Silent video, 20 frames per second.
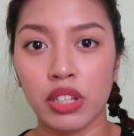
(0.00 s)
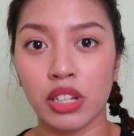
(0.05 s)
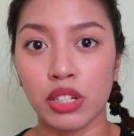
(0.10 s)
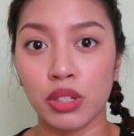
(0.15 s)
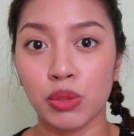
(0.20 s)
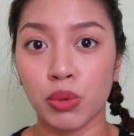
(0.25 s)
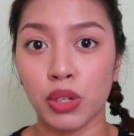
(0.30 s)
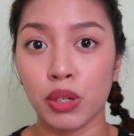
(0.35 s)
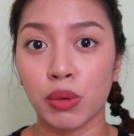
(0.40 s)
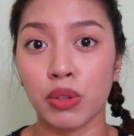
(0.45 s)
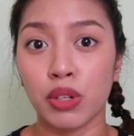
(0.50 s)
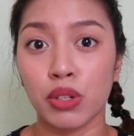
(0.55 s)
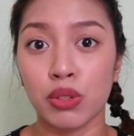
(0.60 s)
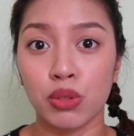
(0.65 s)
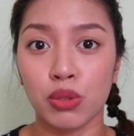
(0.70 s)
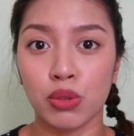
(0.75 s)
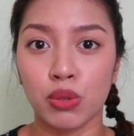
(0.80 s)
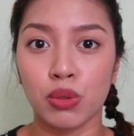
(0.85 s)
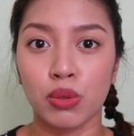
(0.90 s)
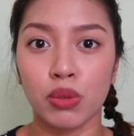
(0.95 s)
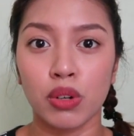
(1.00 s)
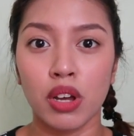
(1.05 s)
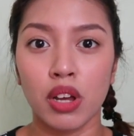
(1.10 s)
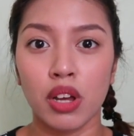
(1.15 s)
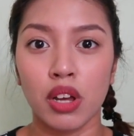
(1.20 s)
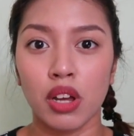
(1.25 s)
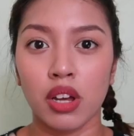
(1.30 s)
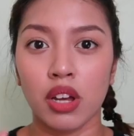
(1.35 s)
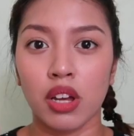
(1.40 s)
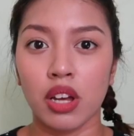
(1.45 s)
that's where I want to do
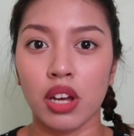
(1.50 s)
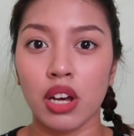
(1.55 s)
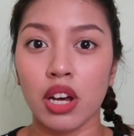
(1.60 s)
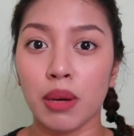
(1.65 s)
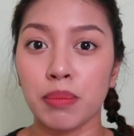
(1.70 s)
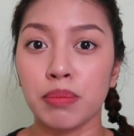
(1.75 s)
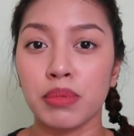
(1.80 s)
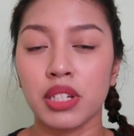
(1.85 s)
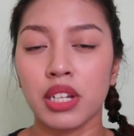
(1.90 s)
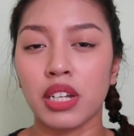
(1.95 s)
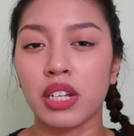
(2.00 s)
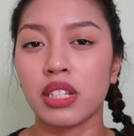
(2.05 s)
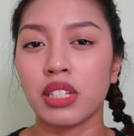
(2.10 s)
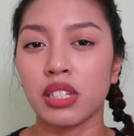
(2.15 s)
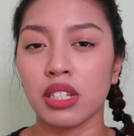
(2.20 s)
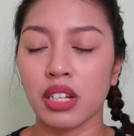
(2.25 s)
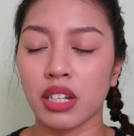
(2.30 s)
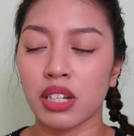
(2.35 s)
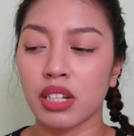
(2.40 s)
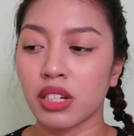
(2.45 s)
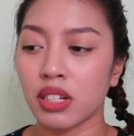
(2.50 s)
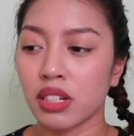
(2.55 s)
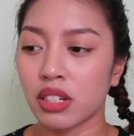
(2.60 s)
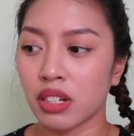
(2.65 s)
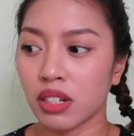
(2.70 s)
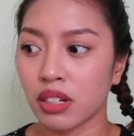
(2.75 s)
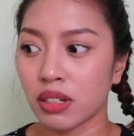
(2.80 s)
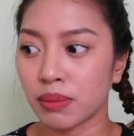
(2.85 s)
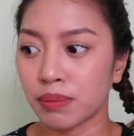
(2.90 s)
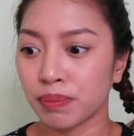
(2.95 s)
updates and